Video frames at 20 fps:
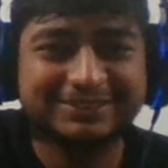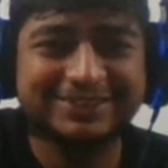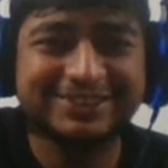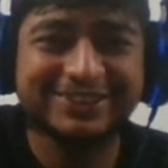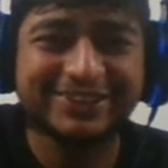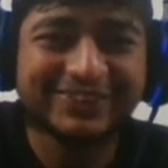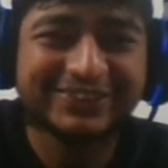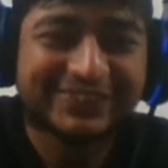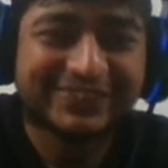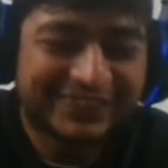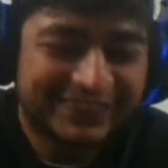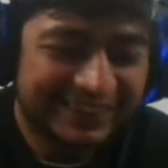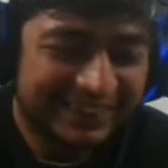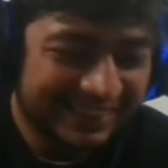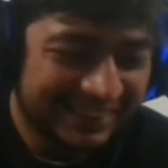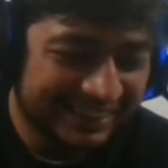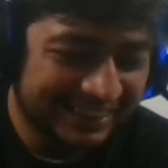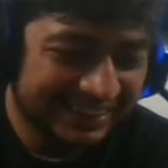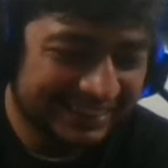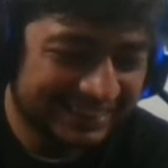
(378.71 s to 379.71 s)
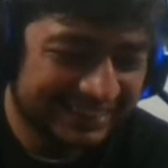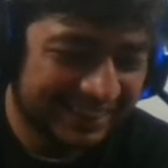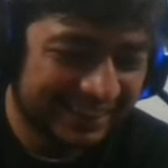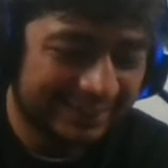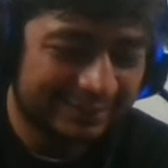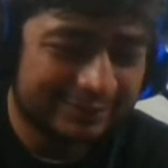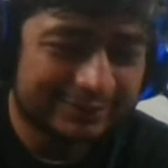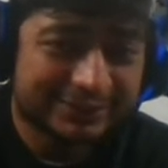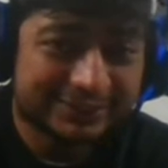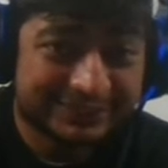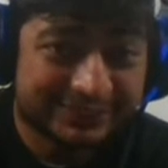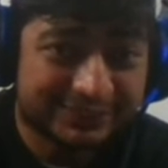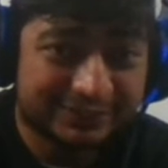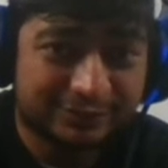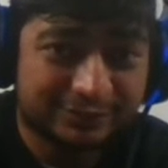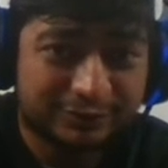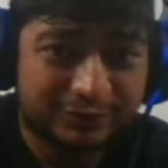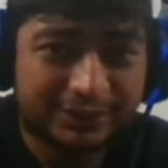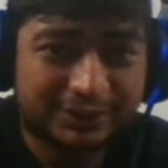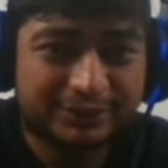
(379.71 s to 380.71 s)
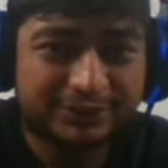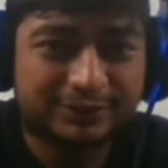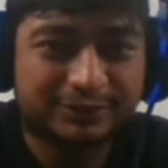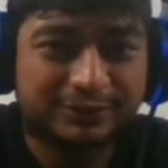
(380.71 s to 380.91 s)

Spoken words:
So let's see how it's going to work.